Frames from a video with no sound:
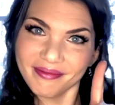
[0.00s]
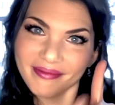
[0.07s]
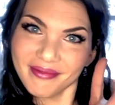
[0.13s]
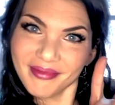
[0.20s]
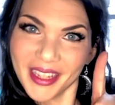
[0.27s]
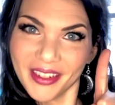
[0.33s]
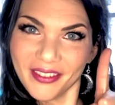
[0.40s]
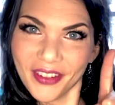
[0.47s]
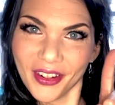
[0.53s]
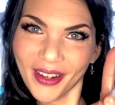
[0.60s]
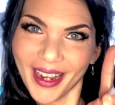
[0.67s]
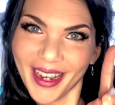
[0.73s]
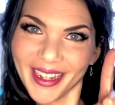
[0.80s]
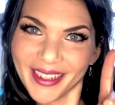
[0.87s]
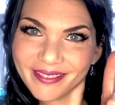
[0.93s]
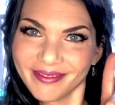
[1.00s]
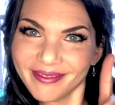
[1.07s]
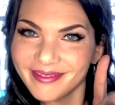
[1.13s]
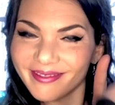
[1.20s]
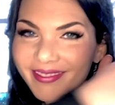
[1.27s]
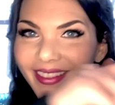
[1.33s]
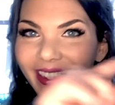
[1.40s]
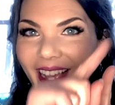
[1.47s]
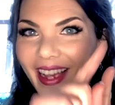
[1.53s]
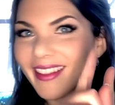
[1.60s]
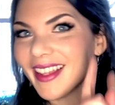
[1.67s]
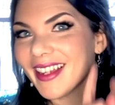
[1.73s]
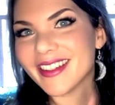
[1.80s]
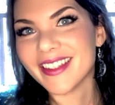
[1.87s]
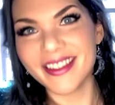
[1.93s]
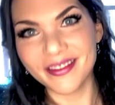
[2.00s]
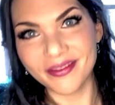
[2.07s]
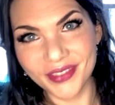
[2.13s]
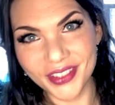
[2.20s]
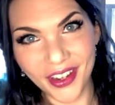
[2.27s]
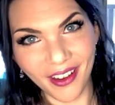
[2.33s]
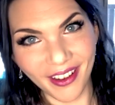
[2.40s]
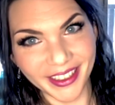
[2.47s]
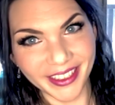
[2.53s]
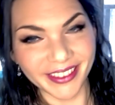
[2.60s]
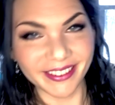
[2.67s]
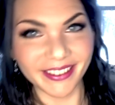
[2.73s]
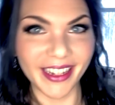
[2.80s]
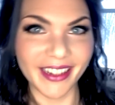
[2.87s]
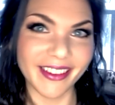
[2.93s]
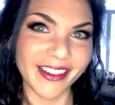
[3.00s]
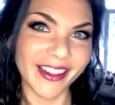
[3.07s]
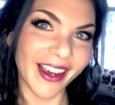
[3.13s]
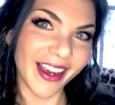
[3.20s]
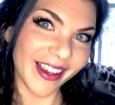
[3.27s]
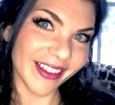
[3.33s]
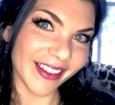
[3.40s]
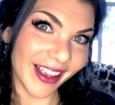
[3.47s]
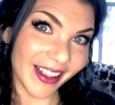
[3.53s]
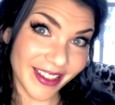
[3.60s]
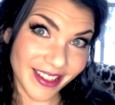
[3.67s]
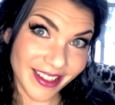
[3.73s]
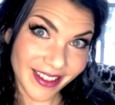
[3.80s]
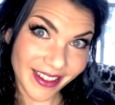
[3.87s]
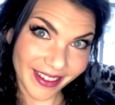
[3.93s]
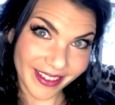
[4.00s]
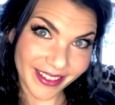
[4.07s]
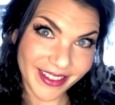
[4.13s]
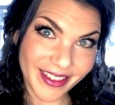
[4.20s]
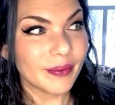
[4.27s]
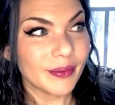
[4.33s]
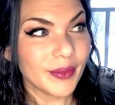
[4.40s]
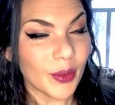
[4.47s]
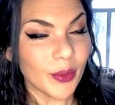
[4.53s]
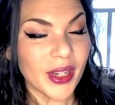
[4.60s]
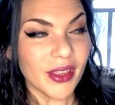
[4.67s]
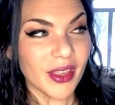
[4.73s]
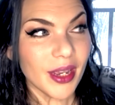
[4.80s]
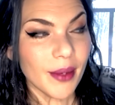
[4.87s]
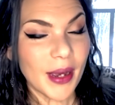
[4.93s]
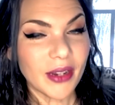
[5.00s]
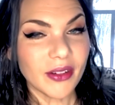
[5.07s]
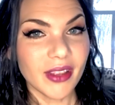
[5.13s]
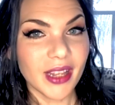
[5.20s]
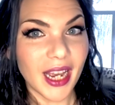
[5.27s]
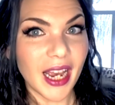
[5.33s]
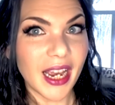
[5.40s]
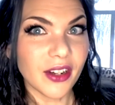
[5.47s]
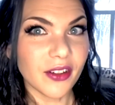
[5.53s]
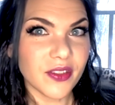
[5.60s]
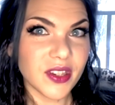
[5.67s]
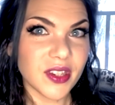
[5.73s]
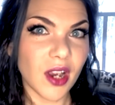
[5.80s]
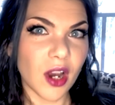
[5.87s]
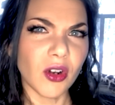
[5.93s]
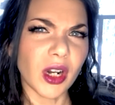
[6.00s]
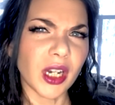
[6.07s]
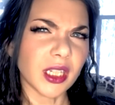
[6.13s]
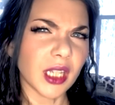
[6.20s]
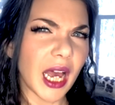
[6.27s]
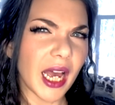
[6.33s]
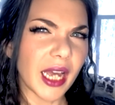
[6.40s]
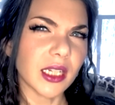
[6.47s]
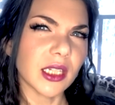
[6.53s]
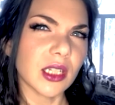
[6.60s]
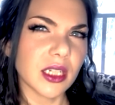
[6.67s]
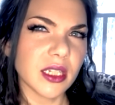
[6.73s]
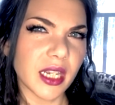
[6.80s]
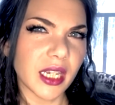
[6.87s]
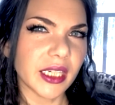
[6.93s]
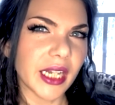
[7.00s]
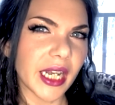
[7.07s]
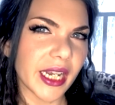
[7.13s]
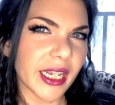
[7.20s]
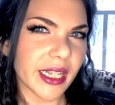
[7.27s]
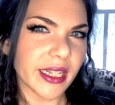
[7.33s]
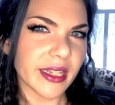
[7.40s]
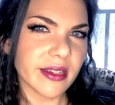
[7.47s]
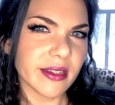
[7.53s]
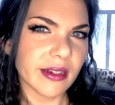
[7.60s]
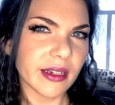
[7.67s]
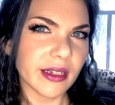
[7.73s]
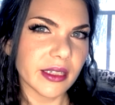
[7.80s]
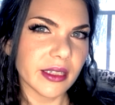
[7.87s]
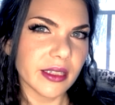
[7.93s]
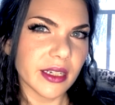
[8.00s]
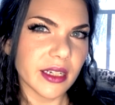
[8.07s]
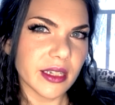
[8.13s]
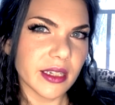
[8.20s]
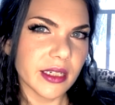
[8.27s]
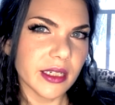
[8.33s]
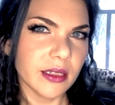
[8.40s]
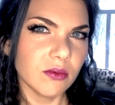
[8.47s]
info eye. The eye that is dotted, not the eye that sees. Though when you think about it, the eye of Sauron kind of looks like an eye that's dotted, doesn't it?